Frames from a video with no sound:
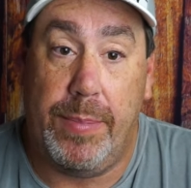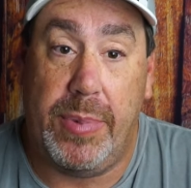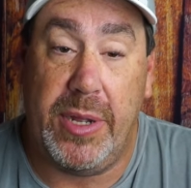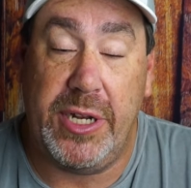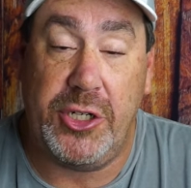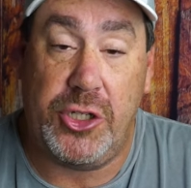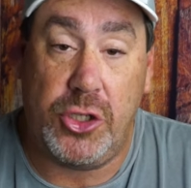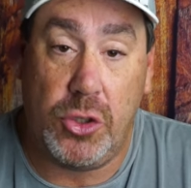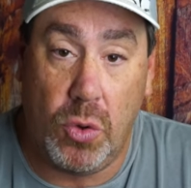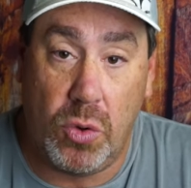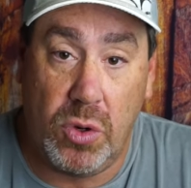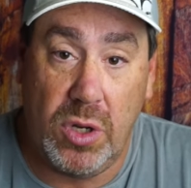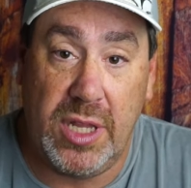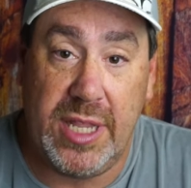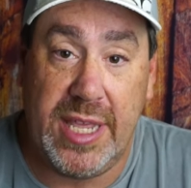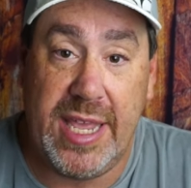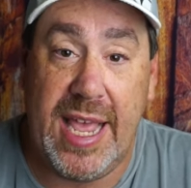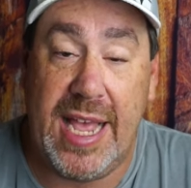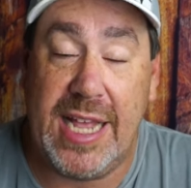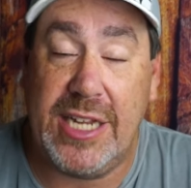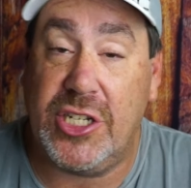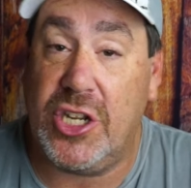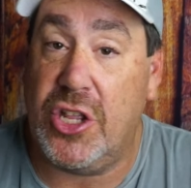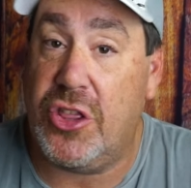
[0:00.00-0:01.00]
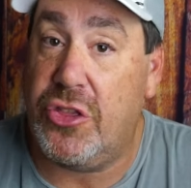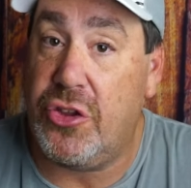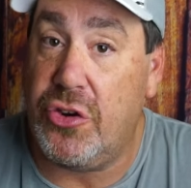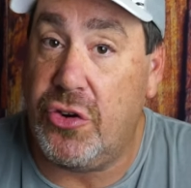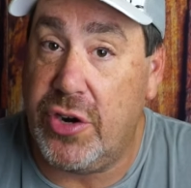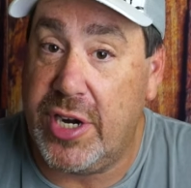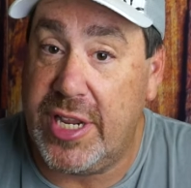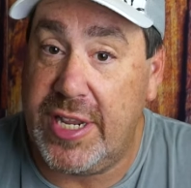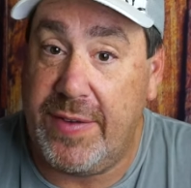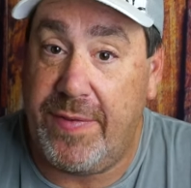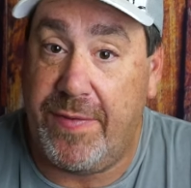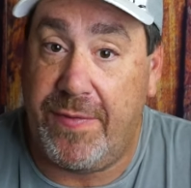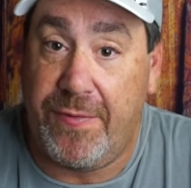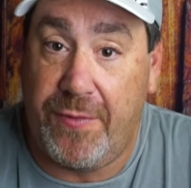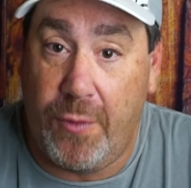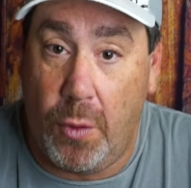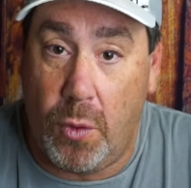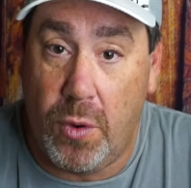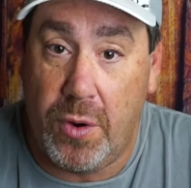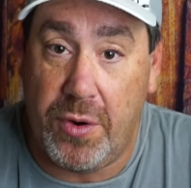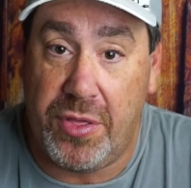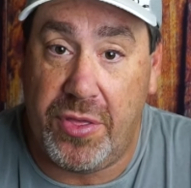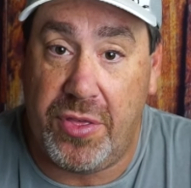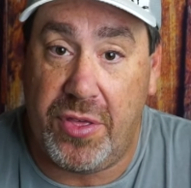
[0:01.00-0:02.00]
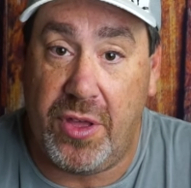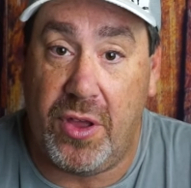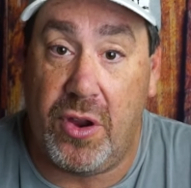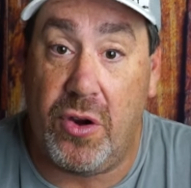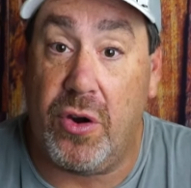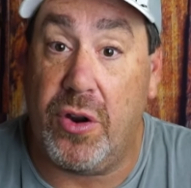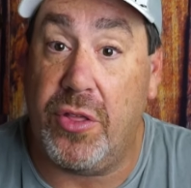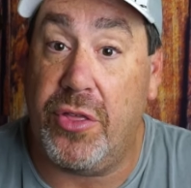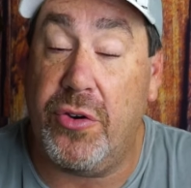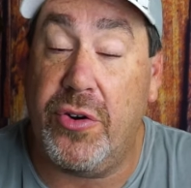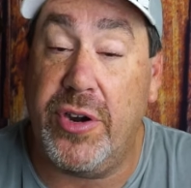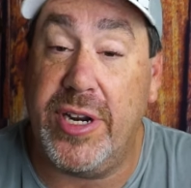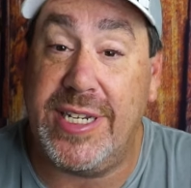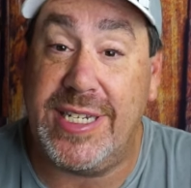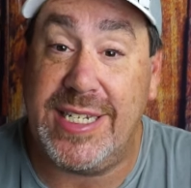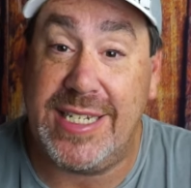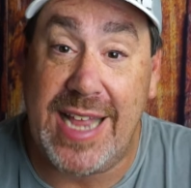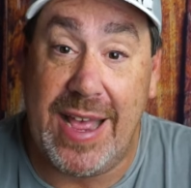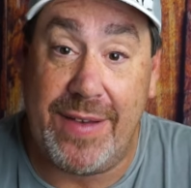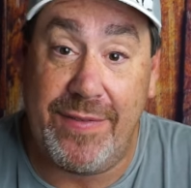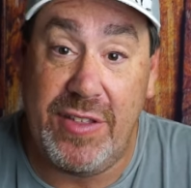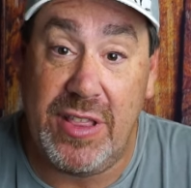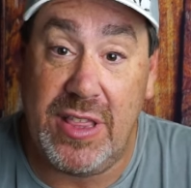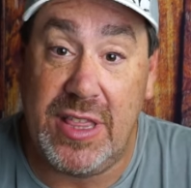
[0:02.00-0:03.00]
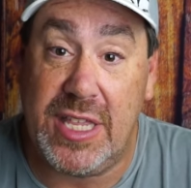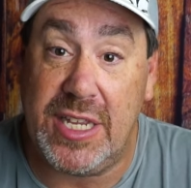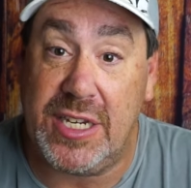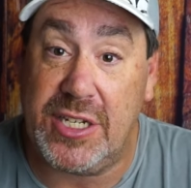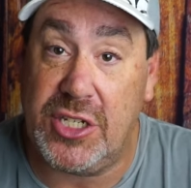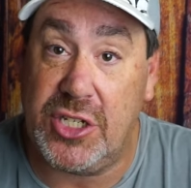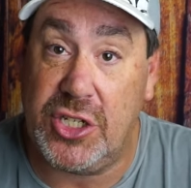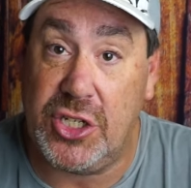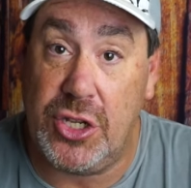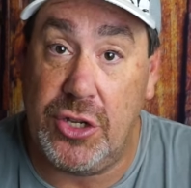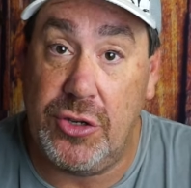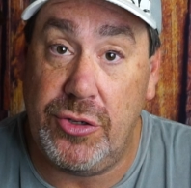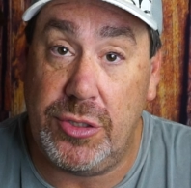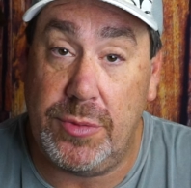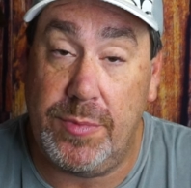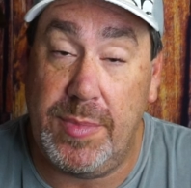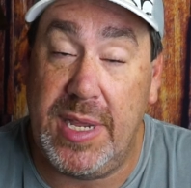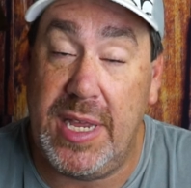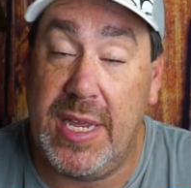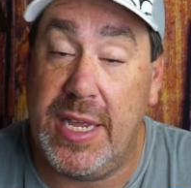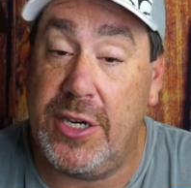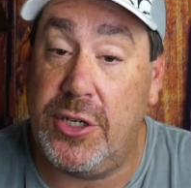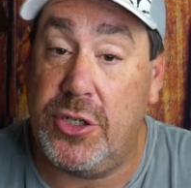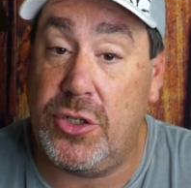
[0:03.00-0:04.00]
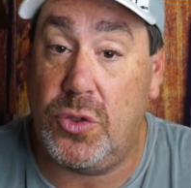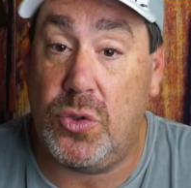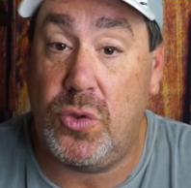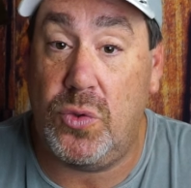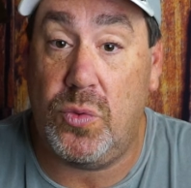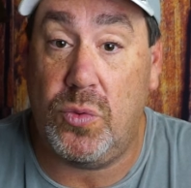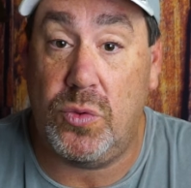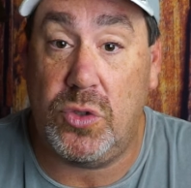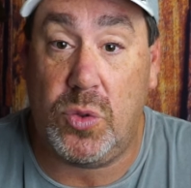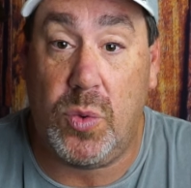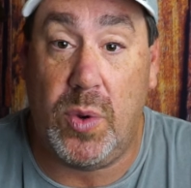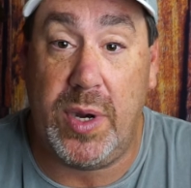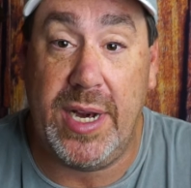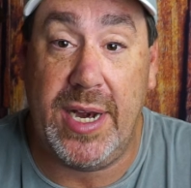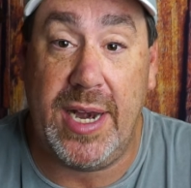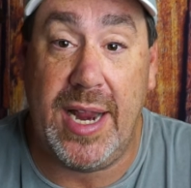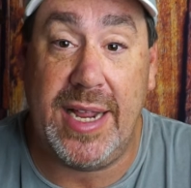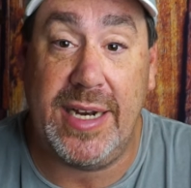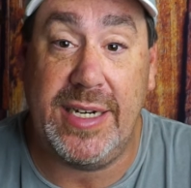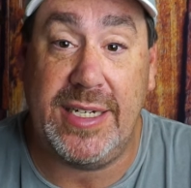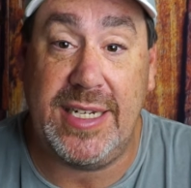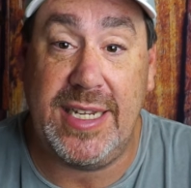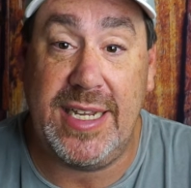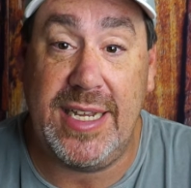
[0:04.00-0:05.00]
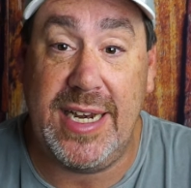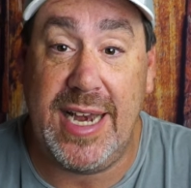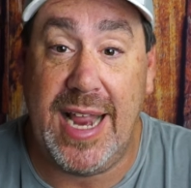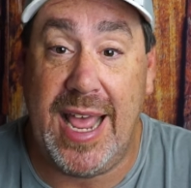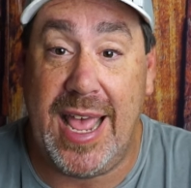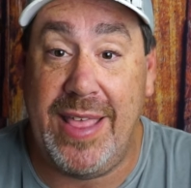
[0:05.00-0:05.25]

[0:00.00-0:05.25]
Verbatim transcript: But Jordan Lee has a 34th or 37th, excuse me, in 2019,